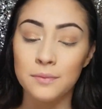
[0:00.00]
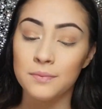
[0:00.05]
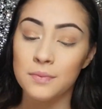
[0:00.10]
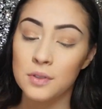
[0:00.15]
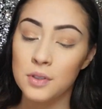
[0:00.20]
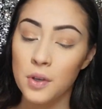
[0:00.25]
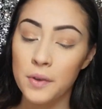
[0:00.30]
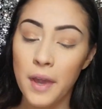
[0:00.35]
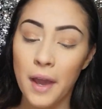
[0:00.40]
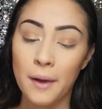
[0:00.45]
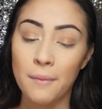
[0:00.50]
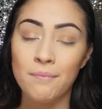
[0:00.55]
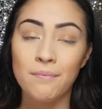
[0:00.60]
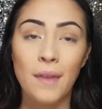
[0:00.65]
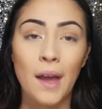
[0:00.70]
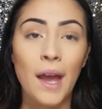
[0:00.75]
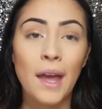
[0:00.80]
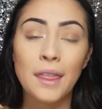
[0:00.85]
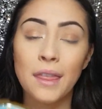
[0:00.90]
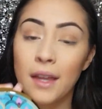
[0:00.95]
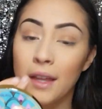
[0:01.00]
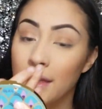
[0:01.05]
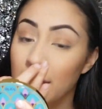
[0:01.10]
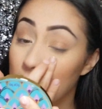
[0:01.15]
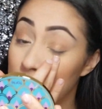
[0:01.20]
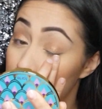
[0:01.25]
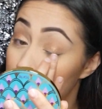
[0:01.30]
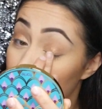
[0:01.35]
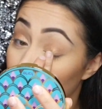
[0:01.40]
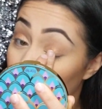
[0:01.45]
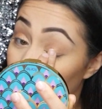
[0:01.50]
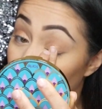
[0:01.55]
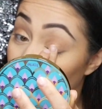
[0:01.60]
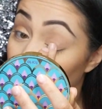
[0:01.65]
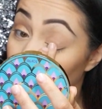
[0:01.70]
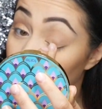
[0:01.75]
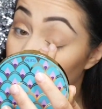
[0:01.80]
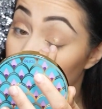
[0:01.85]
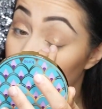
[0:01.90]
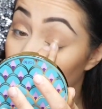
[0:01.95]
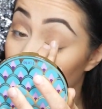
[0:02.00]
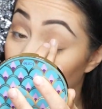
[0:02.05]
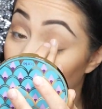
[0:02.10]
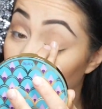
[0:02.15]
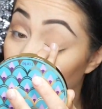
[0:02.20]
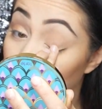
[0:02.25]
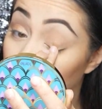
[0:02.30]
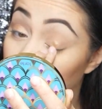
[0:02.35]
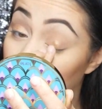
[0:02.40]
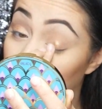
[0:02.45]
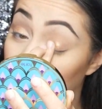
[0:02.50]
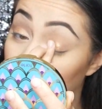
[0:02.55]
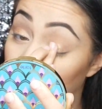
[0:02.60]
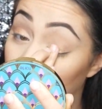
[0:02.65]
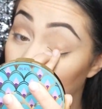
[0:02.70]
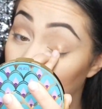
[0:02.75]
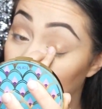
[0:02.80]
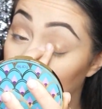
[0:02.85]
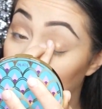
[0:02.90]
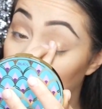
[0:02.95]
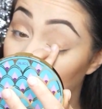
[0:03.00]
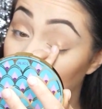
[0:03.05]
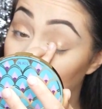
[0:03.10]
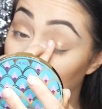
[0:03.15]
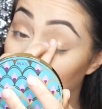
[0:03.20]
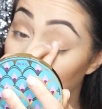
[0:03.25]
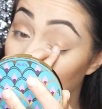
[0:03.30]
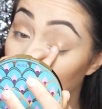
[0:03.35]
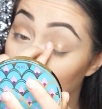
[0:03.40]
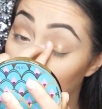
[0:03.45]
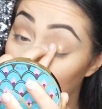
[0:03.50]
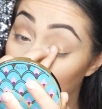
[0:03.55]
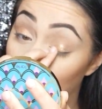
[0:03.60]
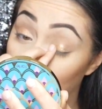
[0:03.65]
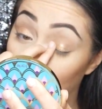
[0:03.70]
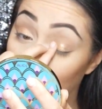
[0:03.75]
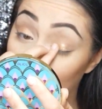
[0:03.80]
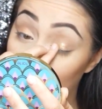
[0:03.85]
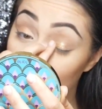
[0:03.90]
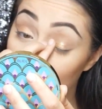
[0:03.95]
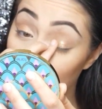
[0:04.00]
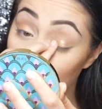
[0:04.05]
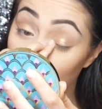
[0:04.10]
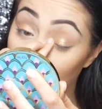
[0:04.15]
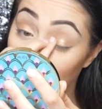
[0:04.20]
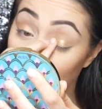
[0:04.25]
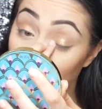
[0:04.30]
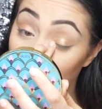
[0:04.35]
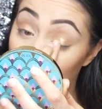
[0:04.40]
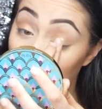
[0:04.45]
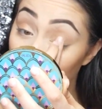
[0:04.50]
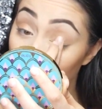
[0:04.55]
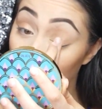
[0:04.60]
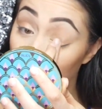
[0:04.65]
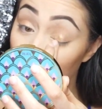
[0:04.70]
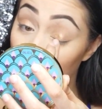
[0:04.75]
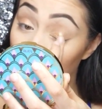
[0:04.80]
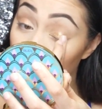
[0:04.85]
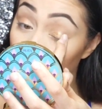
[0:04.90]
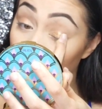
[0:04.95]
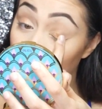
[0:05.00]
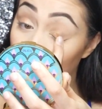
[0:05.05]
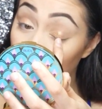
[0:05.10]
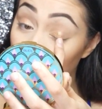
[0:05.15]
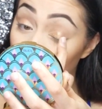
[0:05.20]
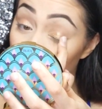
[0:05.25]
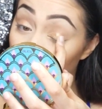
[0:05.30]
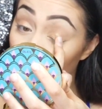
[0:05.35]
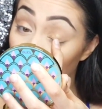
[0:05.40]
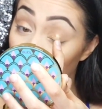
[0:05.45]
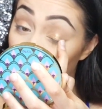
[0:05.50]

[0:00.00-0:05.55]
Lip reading: So yeah, I think these shadows are best applied with a finger.